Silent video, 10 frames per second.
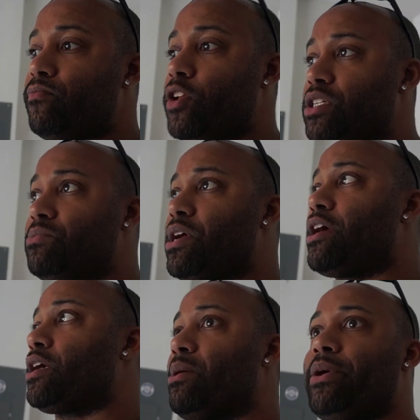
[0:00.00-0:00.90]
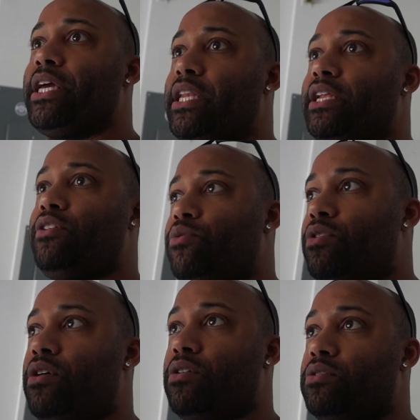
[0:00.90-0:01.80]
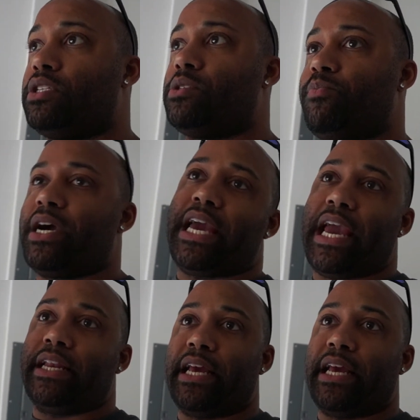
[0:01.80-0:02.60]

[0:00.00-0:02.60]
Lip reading: because I'm tired of coming in and doing all this by hand.